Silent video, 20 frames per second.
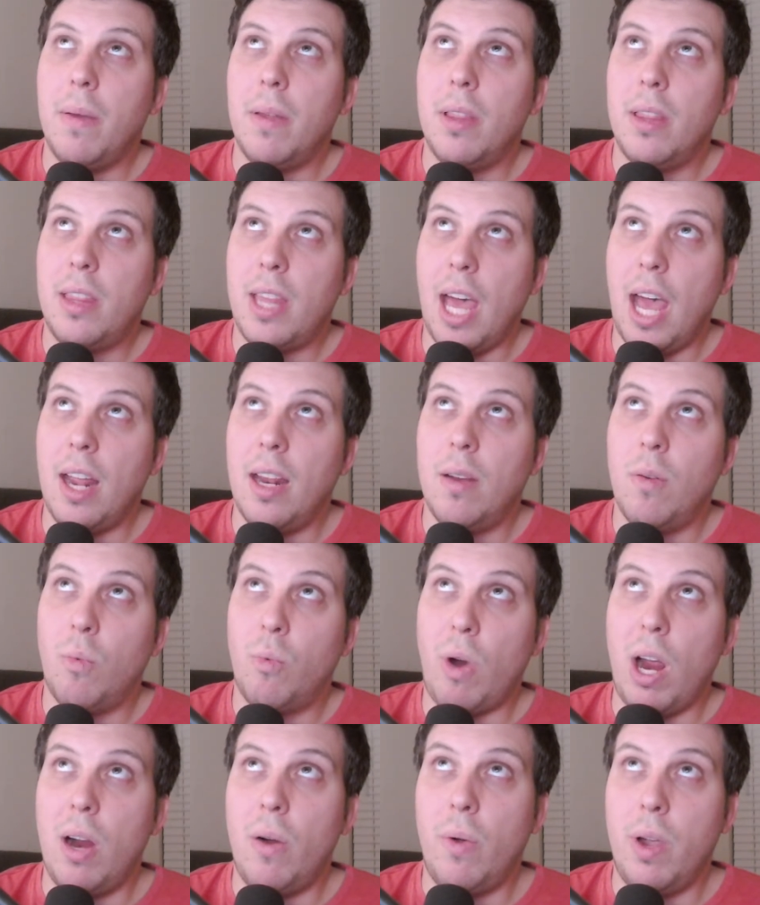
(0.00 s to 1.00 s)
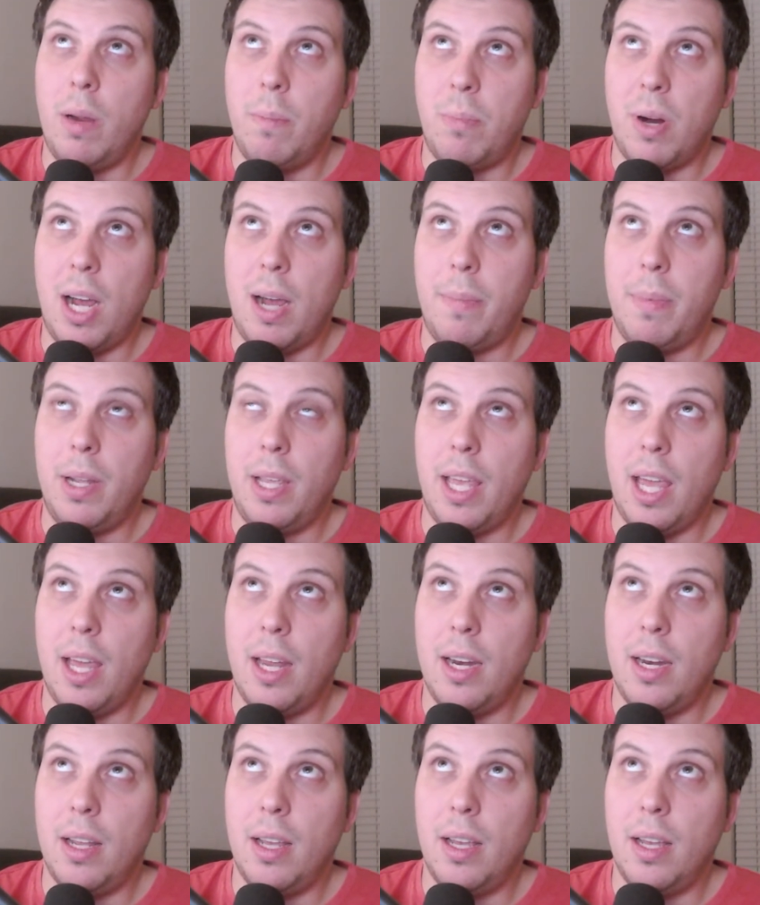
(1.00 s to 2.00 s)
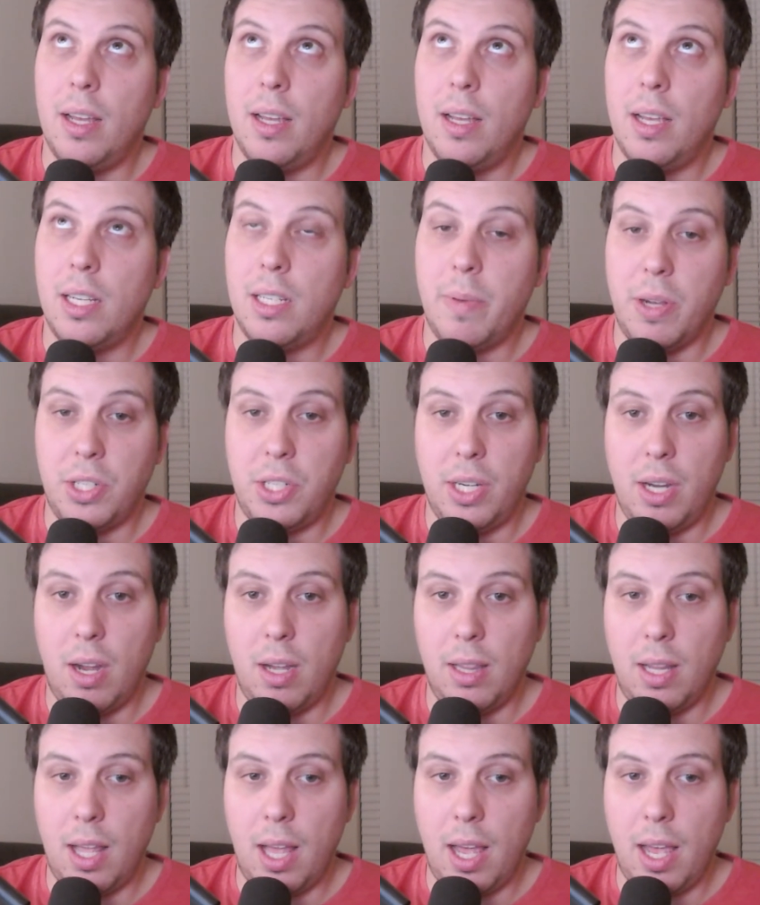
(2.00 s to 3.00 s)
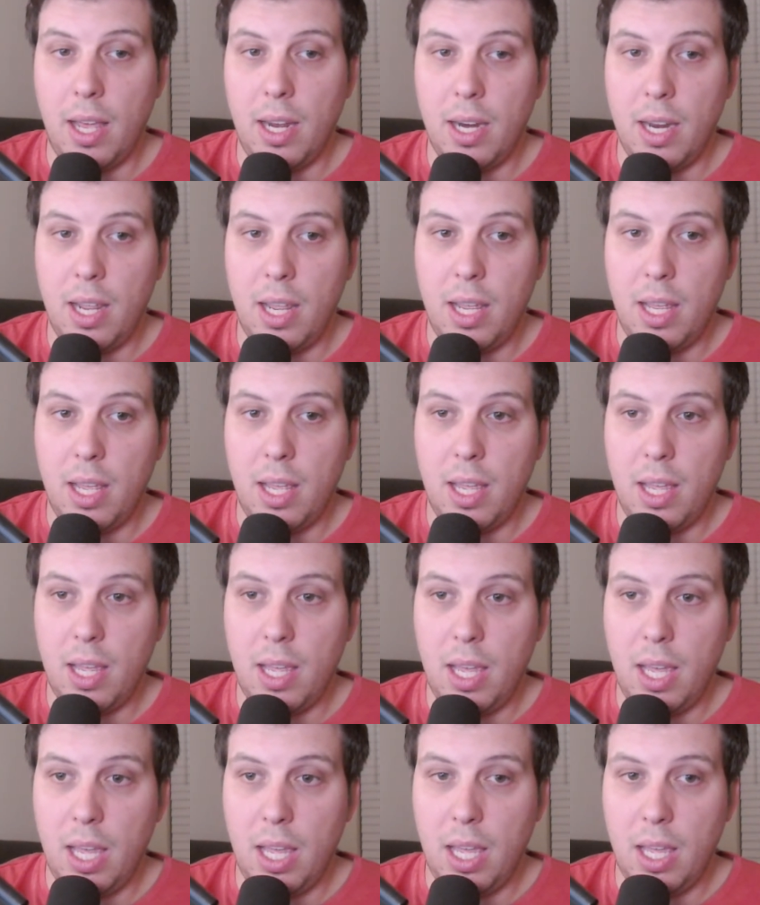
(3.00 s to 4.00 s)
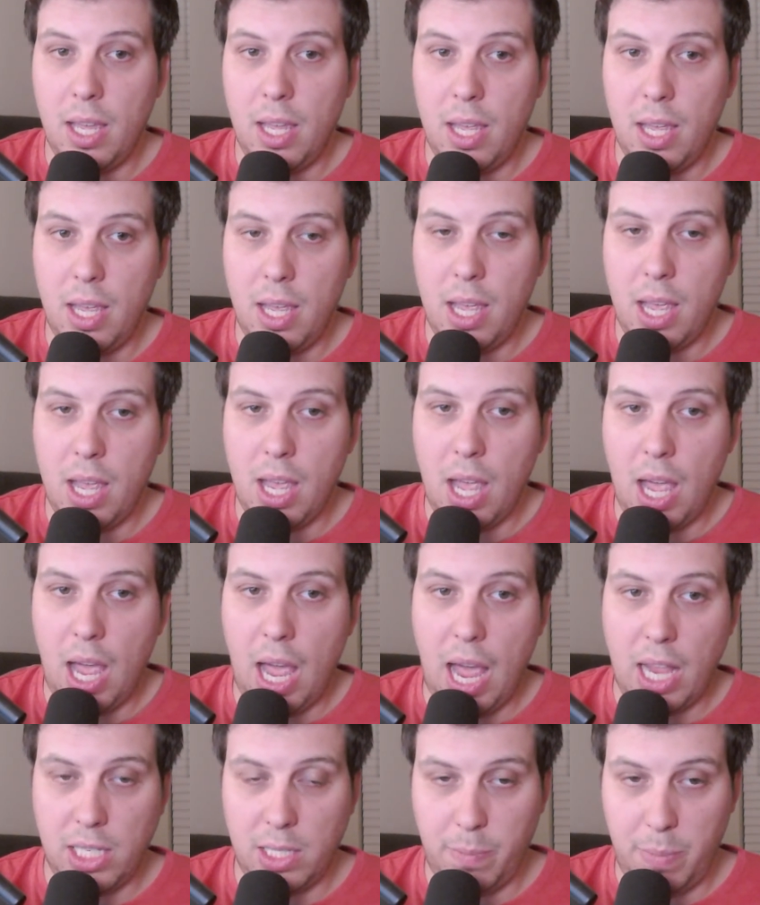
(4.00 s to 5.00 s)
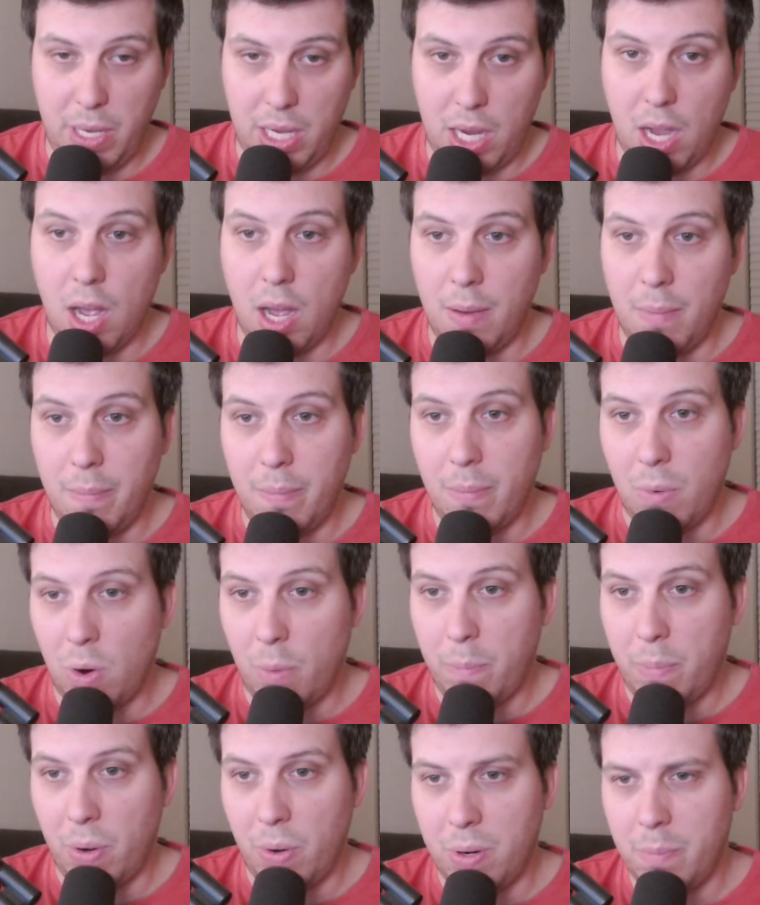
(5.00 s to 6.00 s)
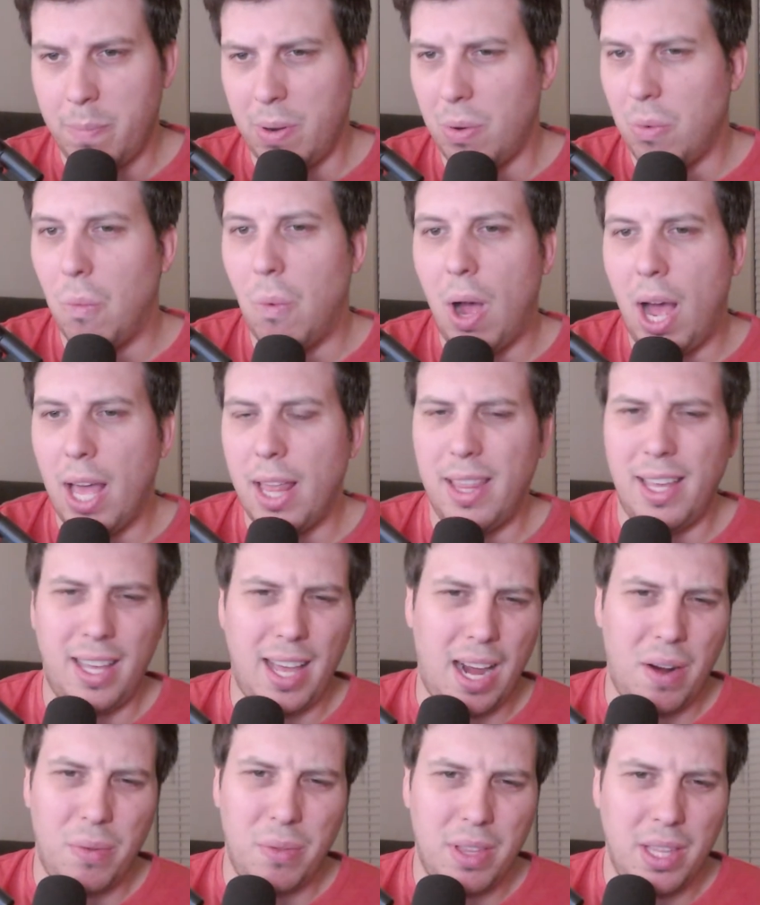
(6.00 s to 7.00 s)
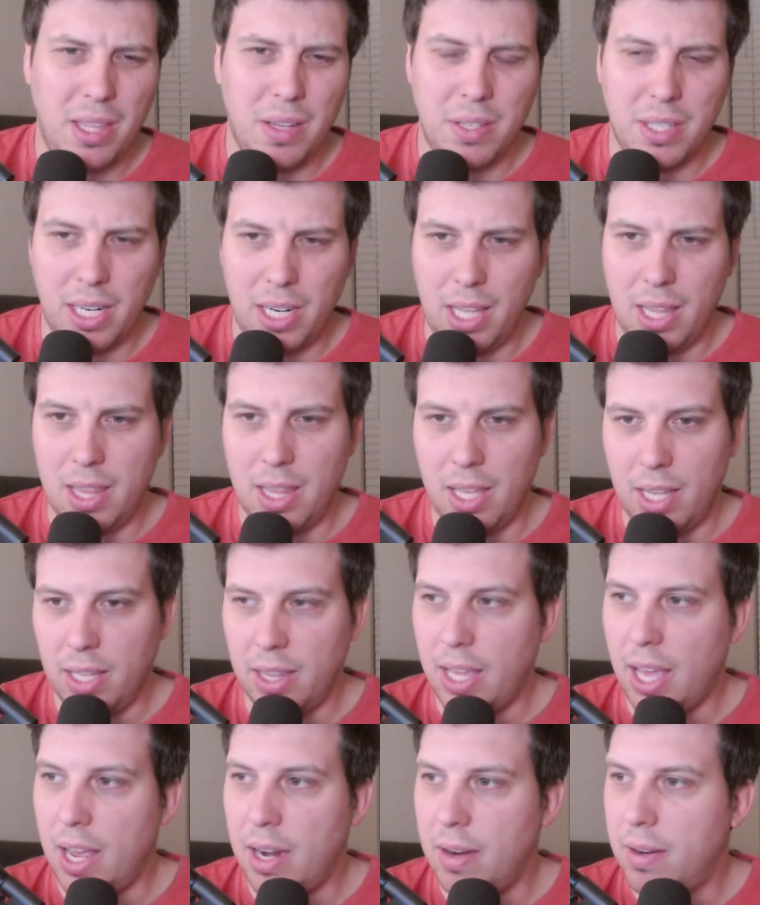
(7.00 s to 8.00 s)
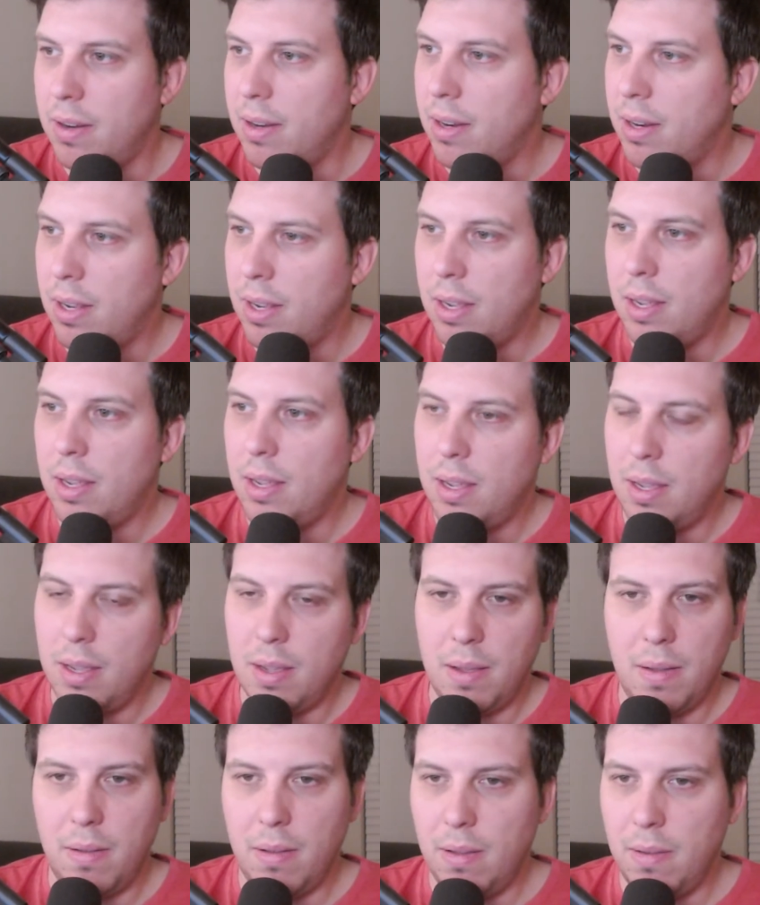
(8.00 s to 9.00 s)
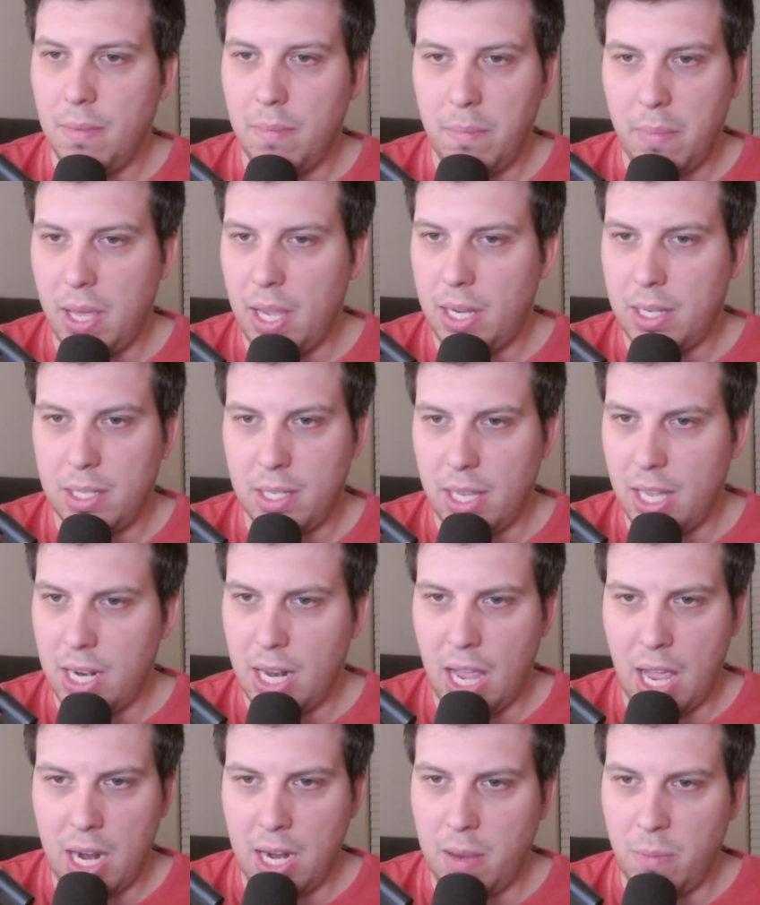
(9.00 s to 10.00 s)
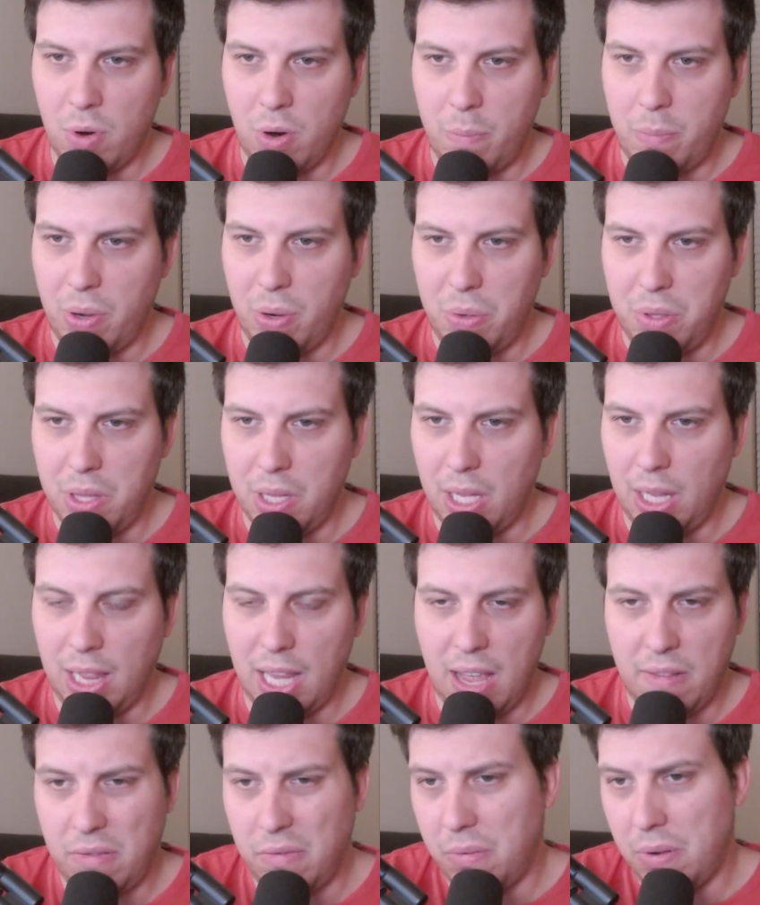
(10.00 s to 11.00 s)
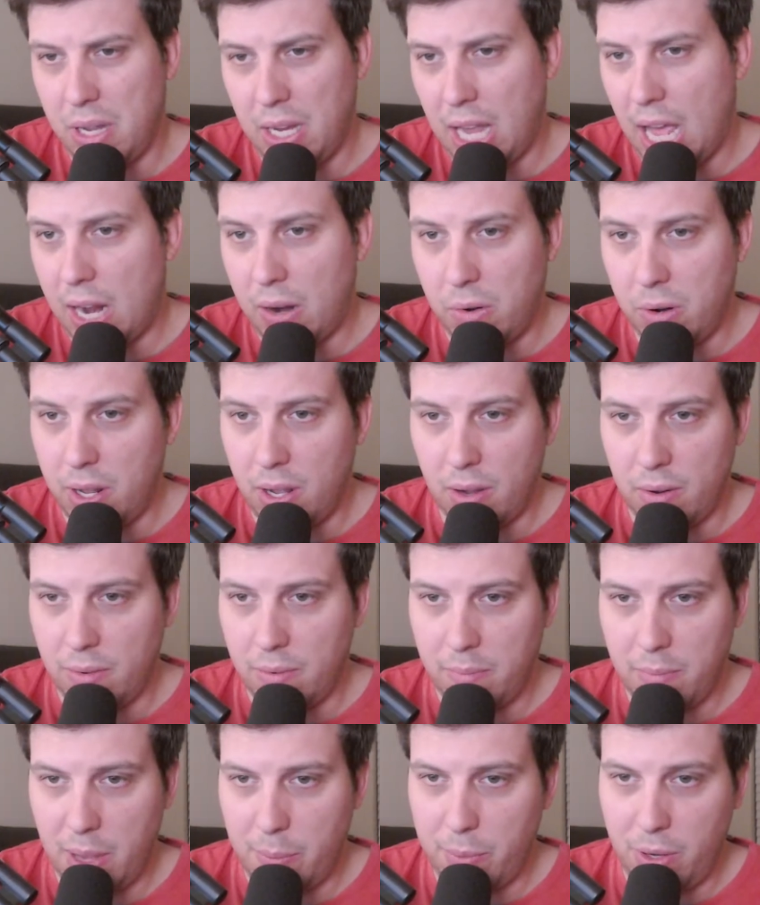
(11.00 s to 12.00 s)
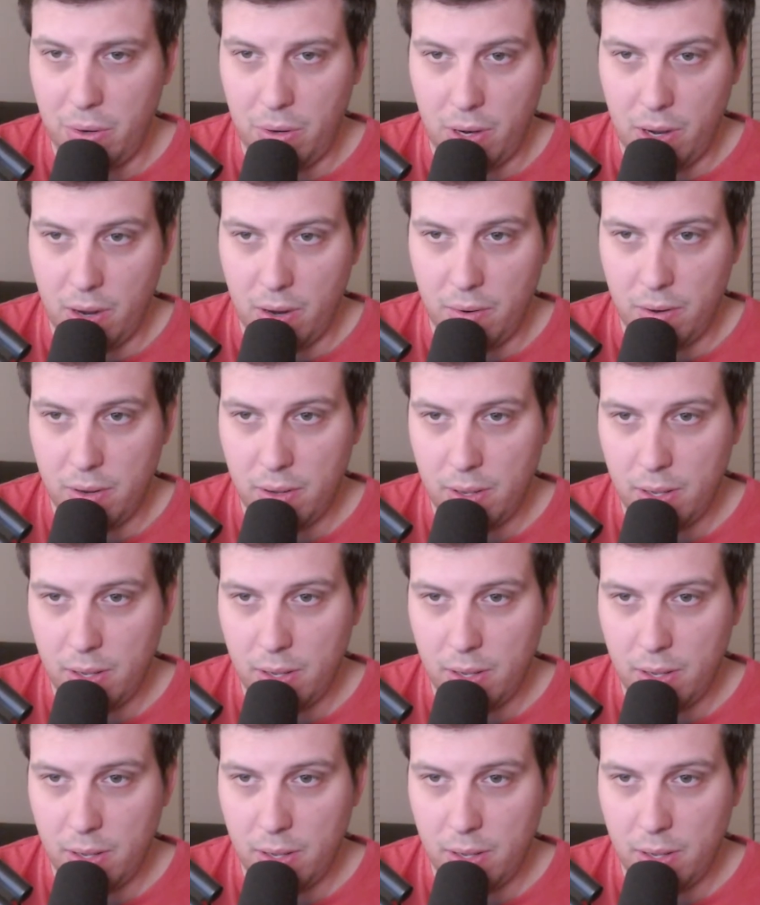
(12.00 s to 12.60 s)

that right-wing propaganda, especially online, has become more potent, but why? Like, I don't think there's anything that makes it any more potent than left-wing. I don't know. Maybe you know.